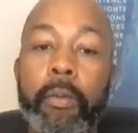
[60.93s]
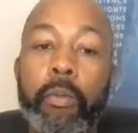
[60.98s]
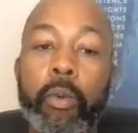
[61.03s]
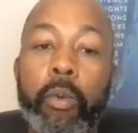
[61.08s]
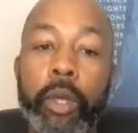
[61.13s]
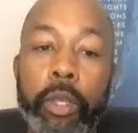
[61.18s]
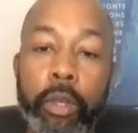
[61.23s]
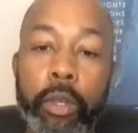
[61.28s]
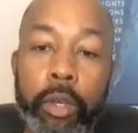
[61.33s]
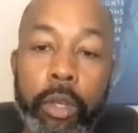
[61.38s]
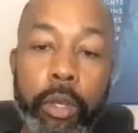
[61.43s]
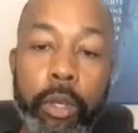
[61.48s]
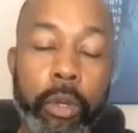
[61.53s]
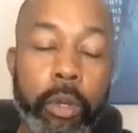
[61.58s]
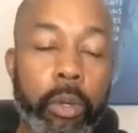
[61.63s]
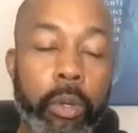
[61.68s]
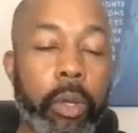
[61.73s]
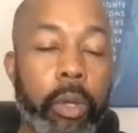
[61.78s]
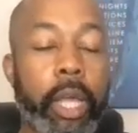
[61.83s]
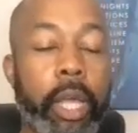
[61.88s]
what you
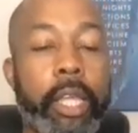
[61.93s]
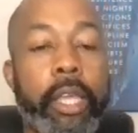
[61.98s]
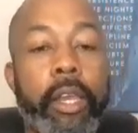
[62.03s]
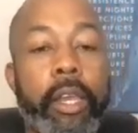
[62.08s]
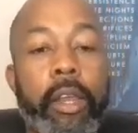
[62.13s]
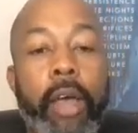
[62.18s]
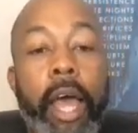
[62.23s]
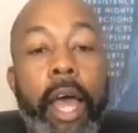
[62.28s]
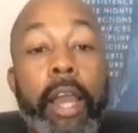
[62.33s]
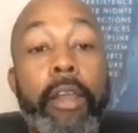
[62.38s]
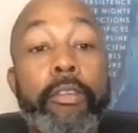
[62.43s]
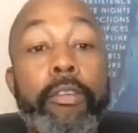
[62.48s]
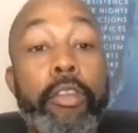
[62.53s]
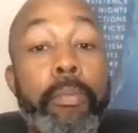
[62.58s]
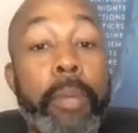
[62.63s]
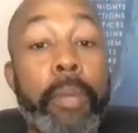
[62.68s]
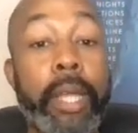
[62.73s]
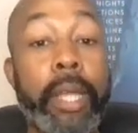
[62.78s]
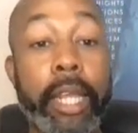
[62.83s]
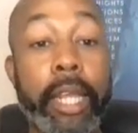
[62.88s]
do, how long
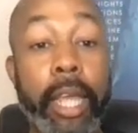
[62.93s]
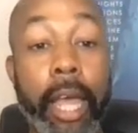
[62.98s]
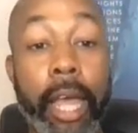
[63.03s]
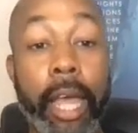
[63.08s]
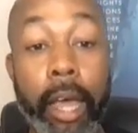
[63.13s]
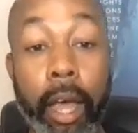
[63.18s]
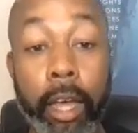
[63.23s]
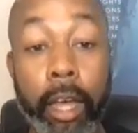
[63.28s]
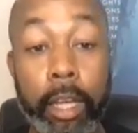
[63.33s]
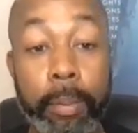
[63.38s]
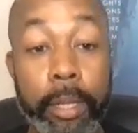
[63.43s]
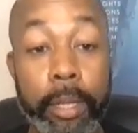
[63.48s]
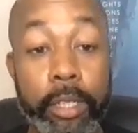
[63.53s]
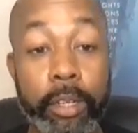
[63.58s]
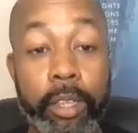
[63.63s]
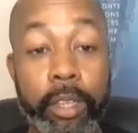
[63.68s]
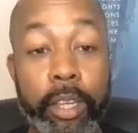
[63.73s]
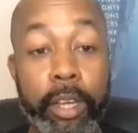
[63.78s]
you've been at occupational